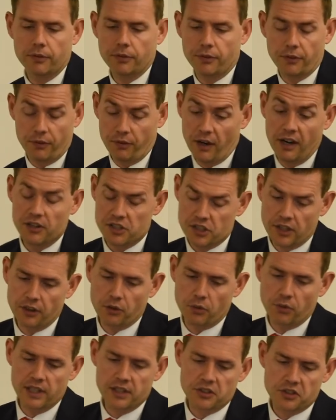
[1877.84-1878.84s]
for various
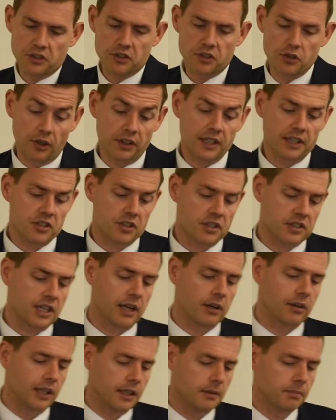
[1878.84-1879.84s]
other reasons, not
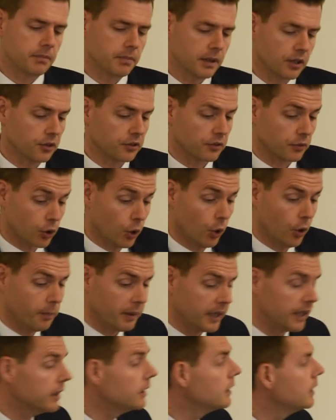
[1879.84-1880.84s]
necessarily because of
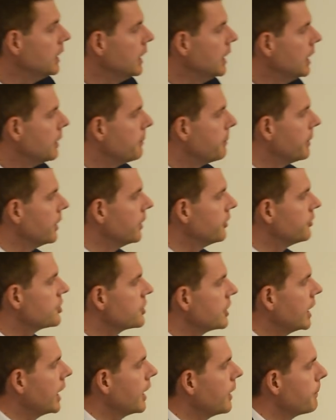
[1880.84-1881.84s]
Corbyn,
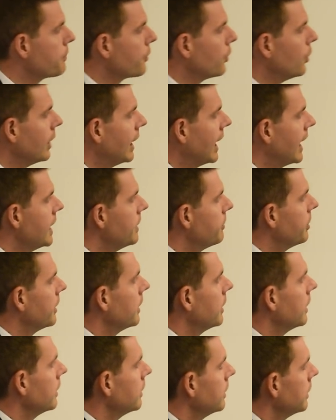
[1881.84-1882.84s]
but brought
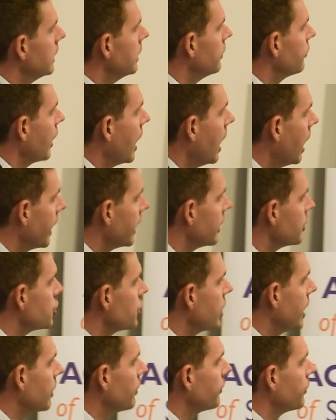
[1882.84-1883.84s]
Labour its highest
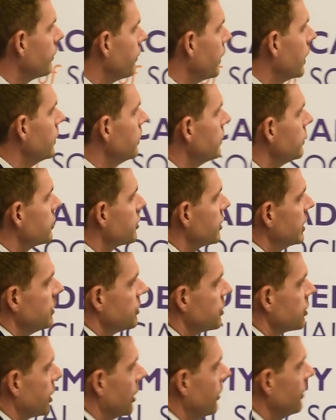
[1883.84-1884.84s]
share of the vote
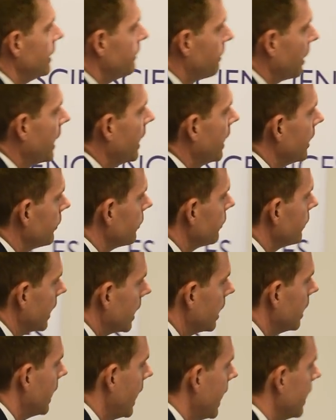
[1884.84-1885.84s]
since Tony Blair's
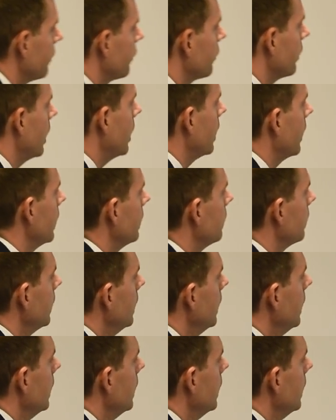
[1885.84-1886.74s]
second landslide